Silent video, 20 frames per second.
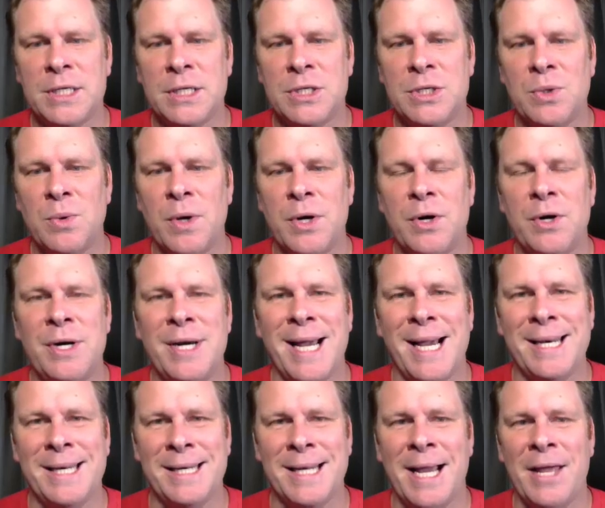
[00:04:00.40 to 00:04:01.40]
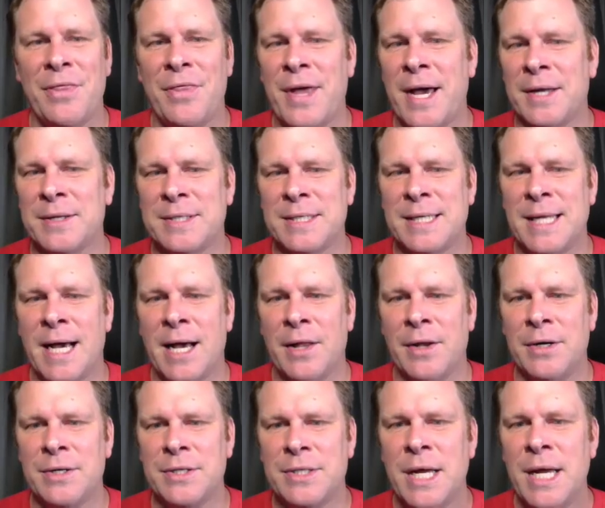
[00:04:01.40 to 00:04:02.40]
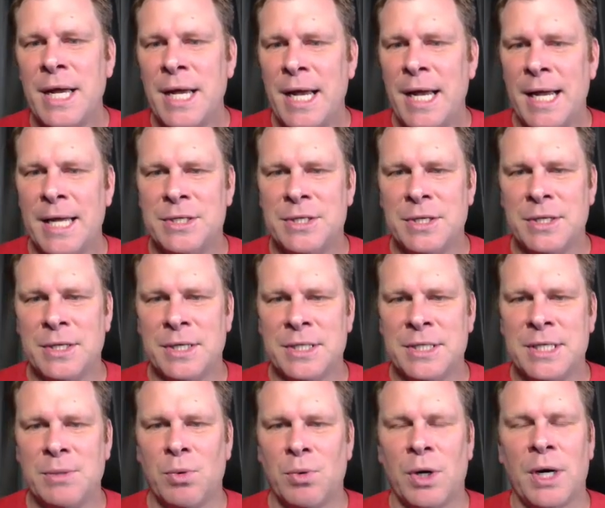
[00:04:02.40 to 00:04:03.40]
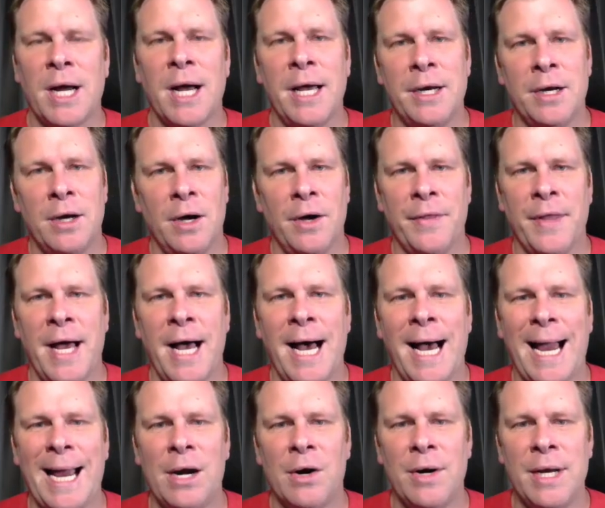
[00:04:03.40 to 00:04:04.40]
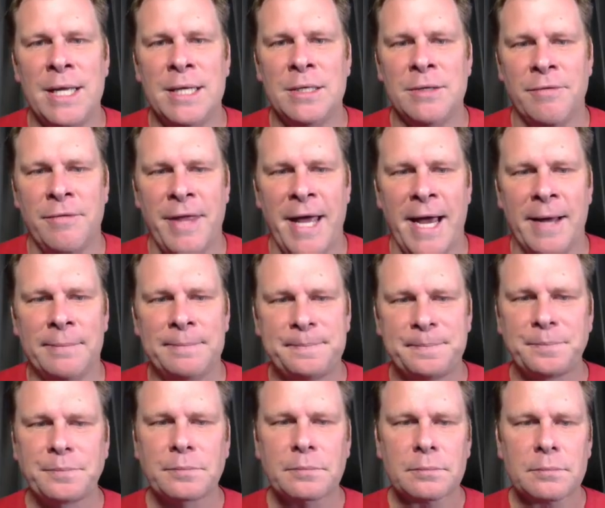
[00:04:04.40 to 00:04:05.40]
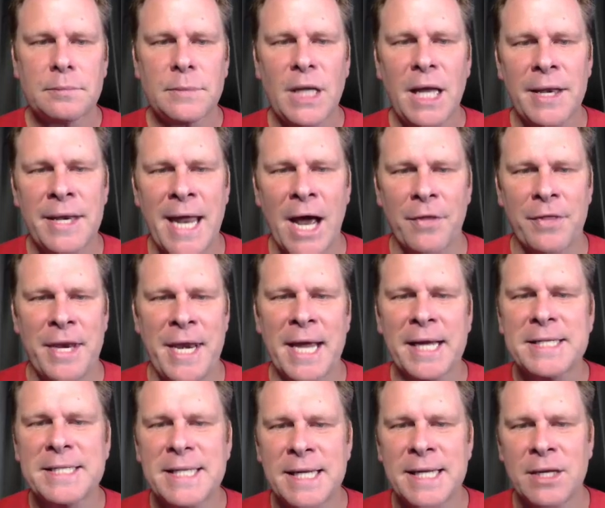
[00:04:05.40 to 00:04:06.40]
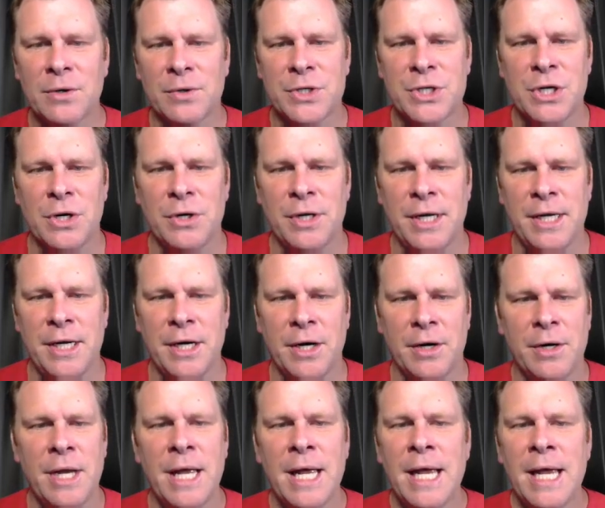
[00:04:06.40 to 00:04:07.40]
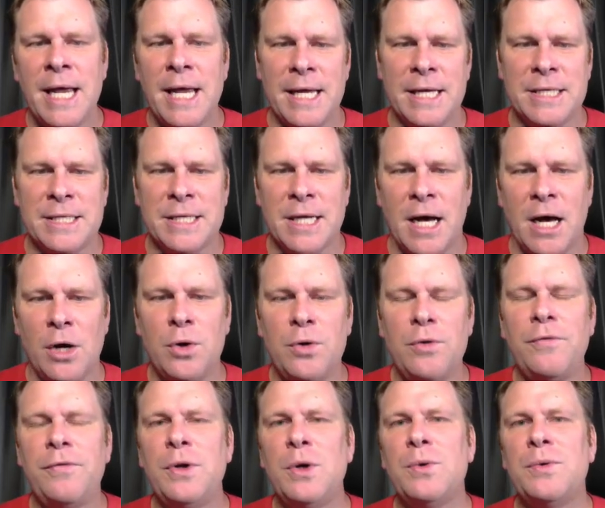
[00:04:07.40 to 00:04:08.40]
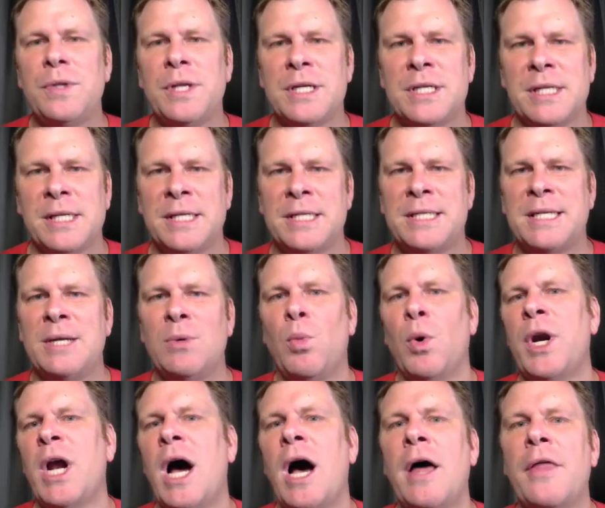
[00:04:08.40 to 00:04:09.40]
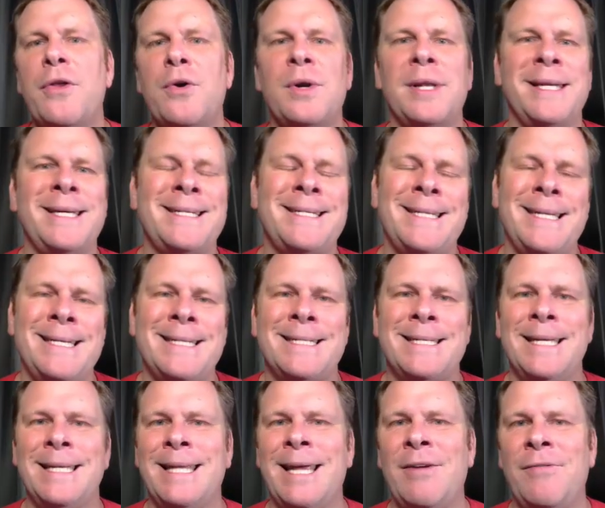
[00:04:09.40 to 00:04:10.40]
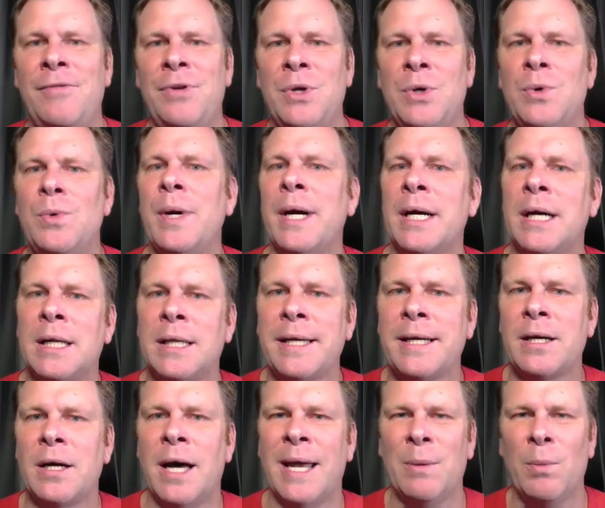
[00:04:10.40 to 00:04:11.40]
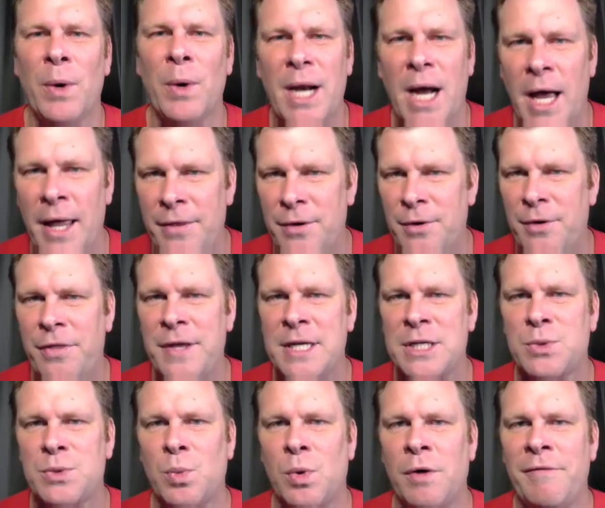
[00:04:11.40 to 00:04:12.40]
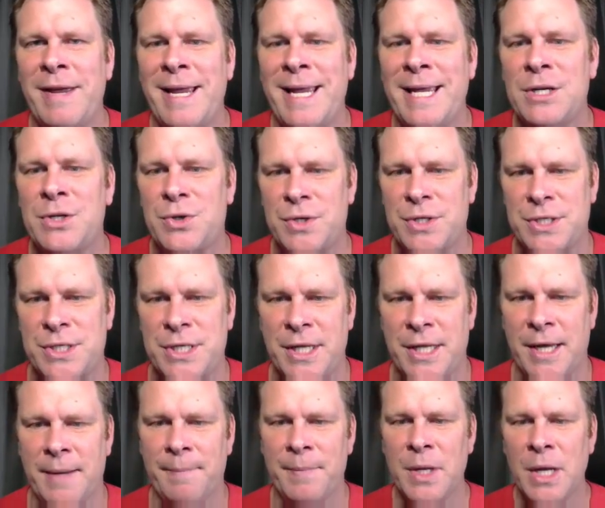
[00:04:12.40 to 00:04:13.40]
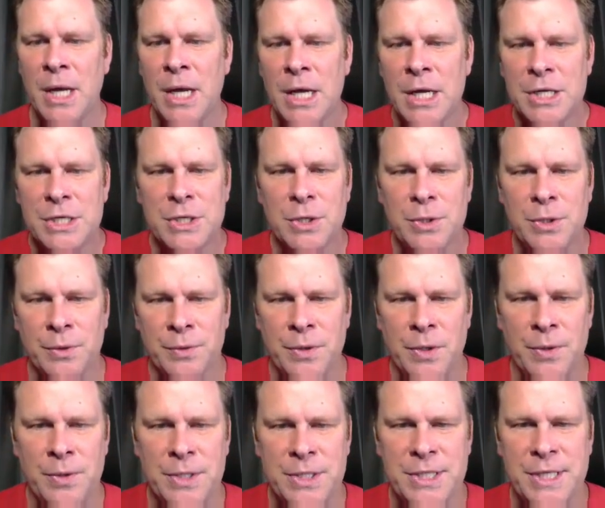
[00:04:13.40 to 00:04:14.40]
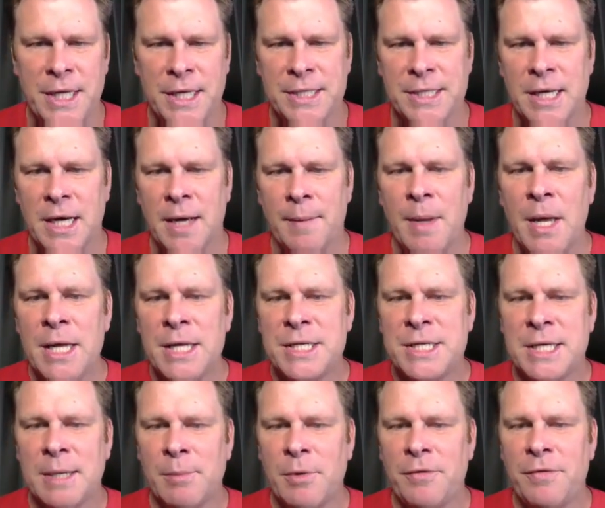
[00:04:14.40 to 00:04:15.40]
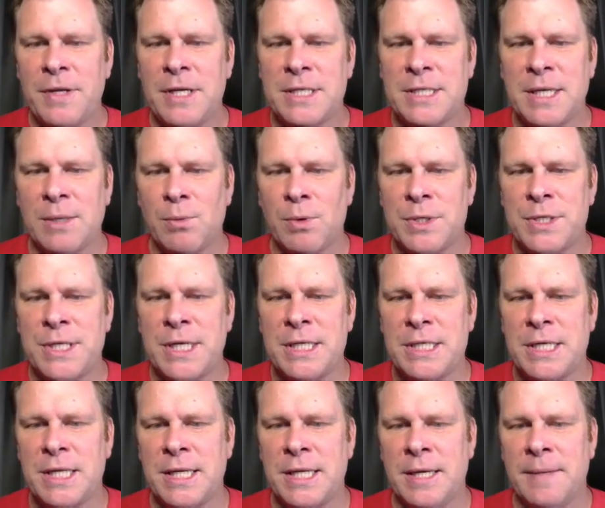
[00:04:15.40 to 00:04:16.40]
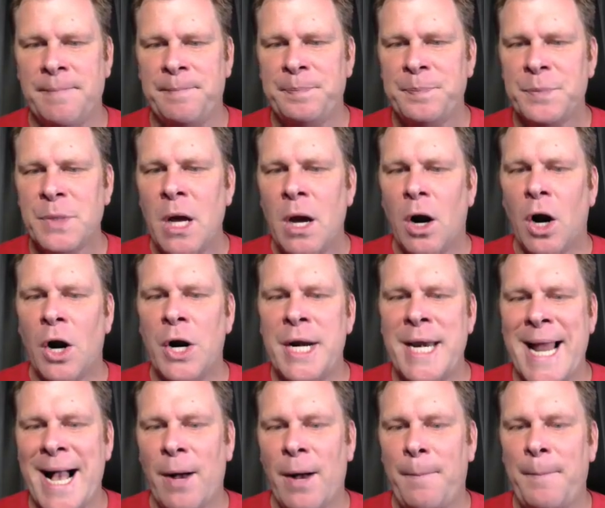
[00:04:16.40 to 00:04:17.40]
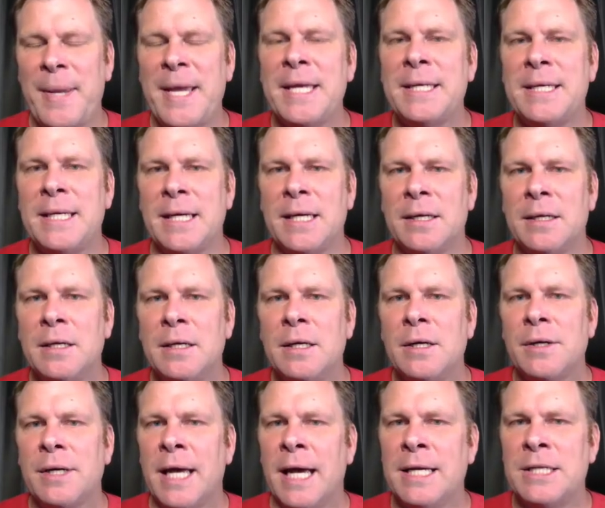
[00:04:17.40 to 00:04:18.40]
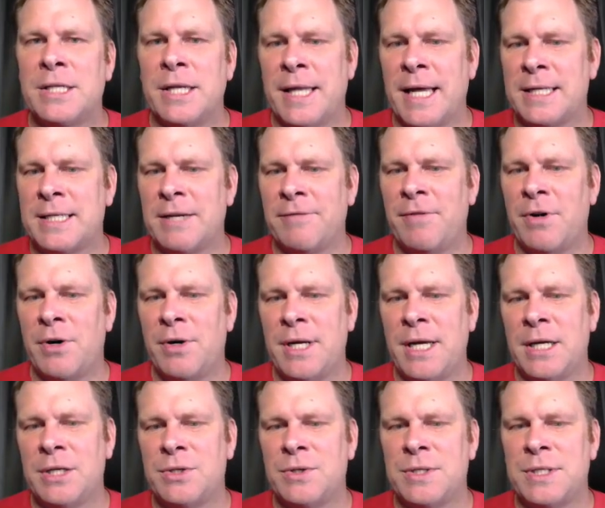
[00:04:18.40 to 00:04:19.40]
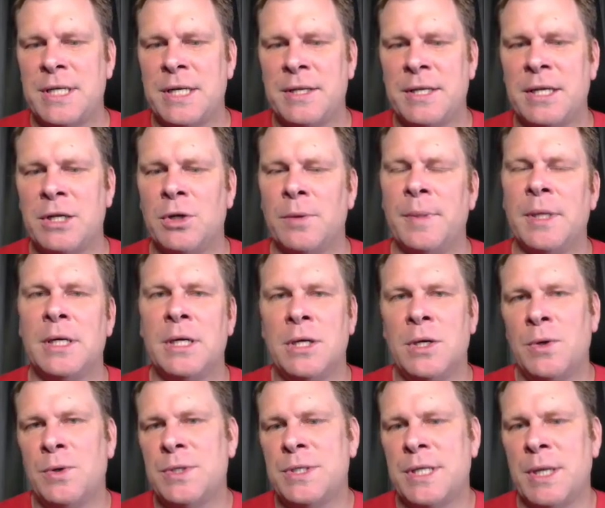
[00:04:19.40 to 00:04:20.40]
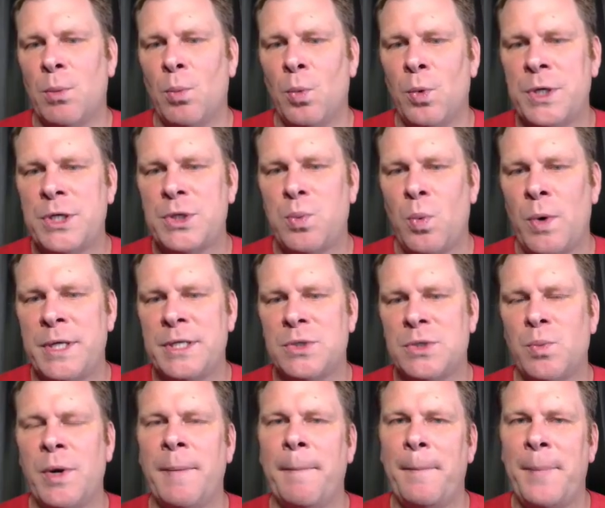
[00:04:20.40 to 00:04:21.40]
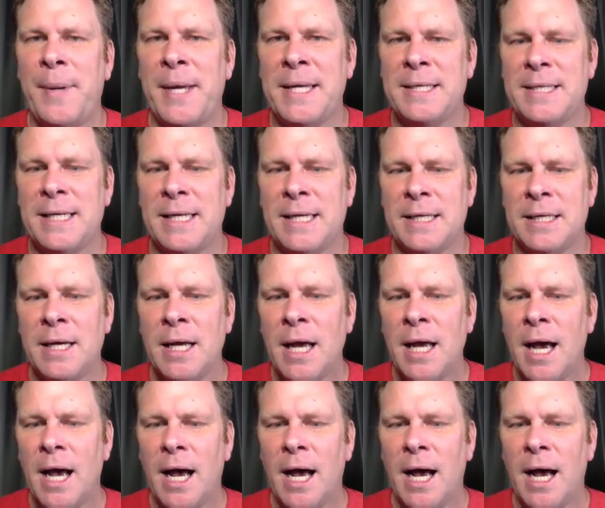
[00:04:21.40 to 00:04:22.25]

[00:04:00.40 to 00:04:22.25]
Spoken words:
to $299,000. And so you can see we're kind of on the higher end of that. Now, the next thing it'll show you here is who viewed this listing, what other listings did they view and click on, what other things were of interest to them. So you'll notice that some of these that were sent to them are now pending. Okay, so that's a very interesting thing. You'll be able to notice that which ones went pending